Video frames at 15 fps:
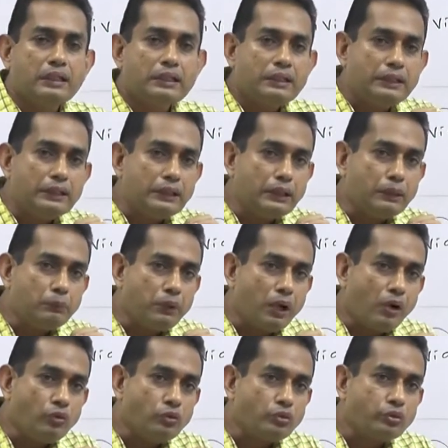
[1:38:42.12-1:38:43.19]
the
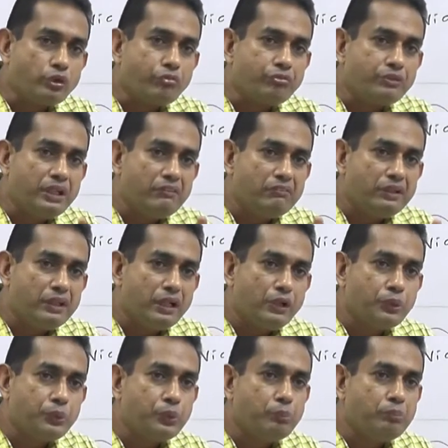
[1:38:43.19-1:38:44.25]
amount of
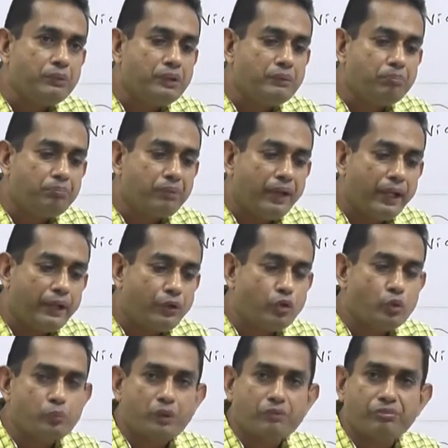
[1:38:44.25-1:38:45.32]
dividend to be paid
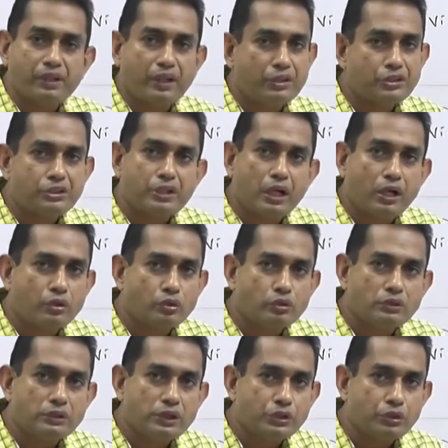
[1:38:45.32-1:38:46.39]
to preference
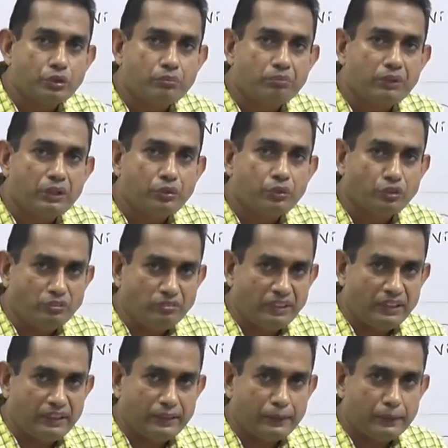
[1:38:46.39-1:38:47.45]
shareholders should be 2
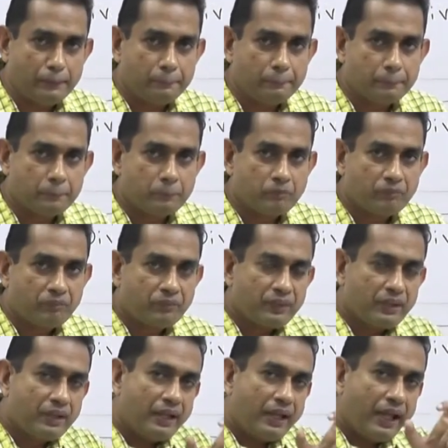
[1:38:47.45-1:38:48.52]
million,
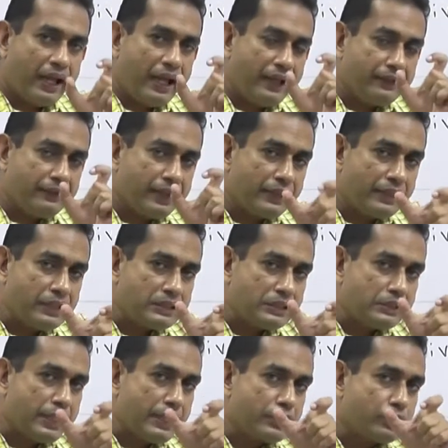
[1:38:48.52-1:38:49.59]
and that
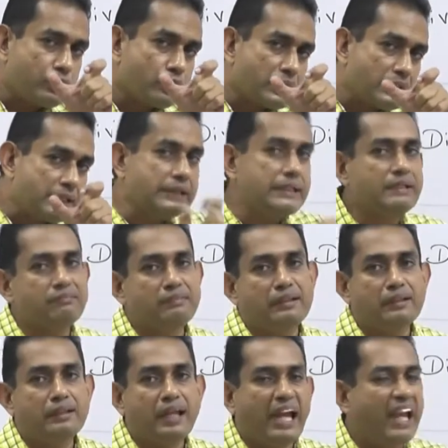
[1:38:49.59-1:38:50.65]
is like you
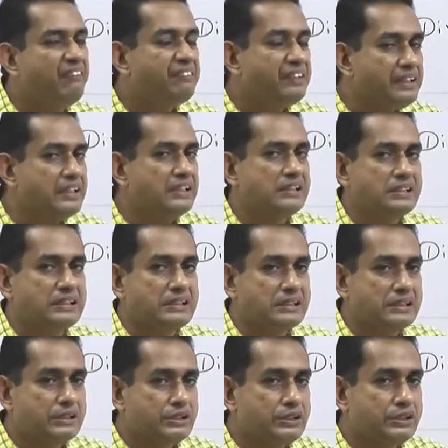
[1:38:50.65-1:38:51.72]
receiving
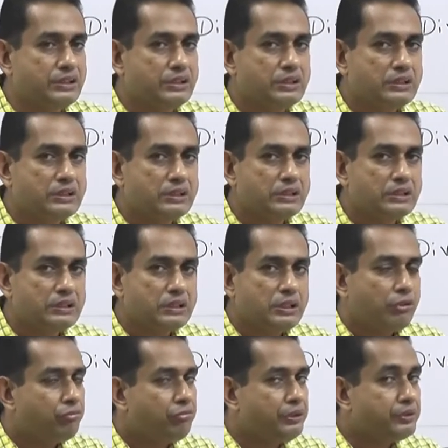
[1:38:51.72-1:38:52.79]
evidences
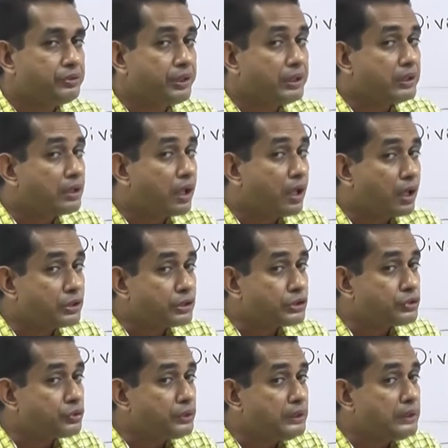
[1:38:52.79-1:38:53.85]
with regards
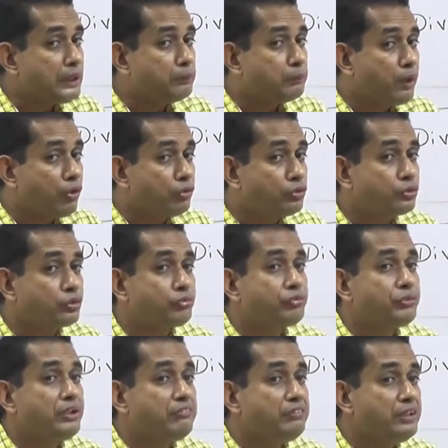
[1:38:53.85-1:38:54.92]
to the amount
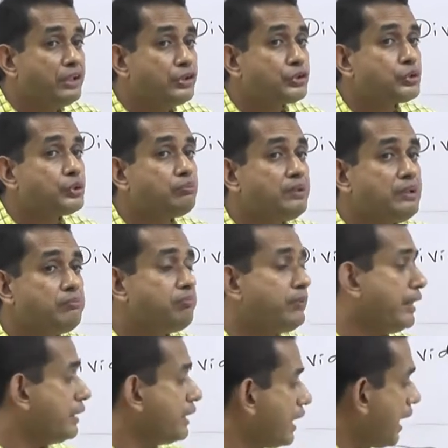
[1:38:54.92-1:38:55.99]
of dividends to be
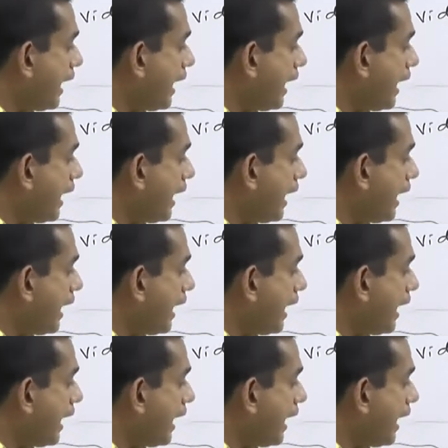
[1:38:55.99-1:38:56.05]
paid,